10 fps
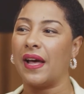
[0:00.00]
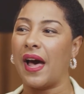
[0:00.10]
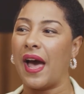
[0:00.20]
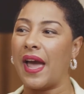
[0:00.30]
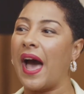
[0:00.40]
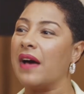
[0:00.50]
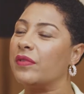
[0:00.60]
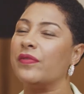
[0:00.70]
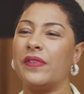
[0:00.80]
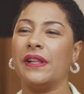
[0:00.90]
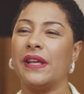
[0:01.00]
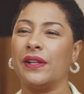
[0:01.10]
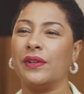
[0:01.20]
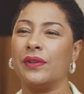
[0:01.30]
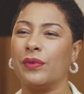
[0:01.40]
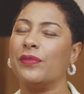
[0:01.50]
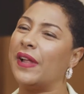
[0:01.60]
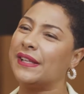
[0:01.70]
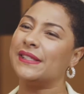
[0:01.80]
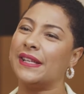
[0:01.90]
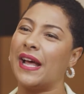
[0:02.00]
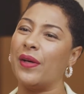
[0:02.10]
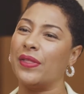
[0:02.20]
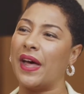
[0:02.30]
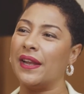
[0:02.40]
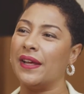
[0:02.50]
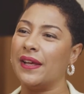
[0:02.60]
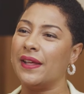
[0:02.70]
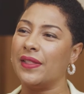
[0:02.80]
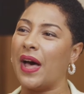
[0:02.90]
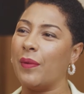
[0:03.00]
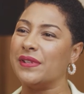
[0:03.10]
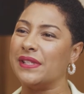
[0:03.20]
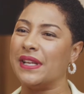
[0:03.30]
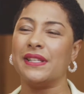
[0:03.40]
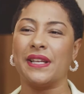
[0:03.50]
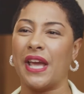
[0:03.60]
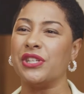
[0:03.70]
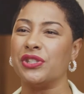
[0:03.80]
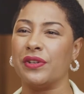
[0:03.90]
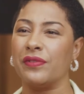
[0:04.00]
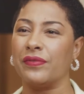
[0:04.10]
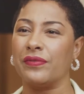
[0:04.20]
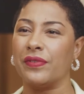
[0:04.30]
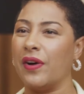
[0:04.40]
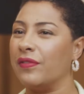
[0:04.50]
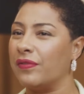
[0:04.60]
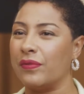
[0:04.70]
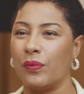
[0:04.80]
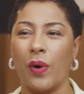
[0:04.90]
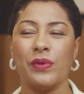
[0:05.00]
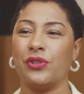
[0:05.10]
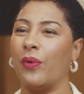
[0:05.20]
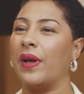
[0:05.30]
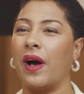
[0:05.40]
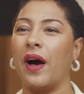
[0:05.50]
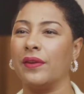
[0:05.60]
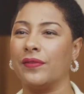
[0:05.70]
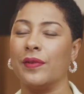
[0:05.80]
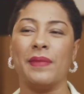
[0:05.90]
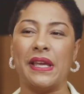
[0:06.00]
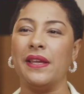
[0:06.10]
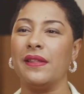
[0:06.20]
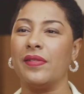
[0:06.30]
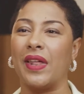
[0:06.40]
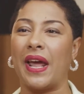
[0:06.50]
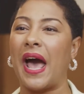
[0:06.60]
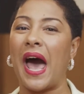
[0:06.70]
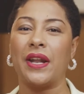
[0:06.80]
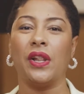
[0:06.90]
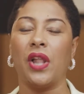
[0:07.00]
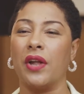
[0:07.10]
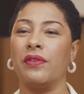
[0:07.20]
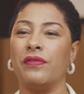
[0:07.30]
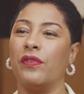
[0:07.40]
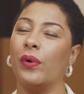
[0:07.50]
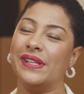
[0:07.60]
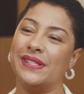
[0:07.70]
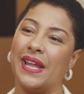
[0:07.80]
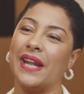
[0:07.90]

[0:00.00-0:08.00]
I have a feeling, reflecting now, that that was an indication of what was going on for me, that I had a lot of voids that I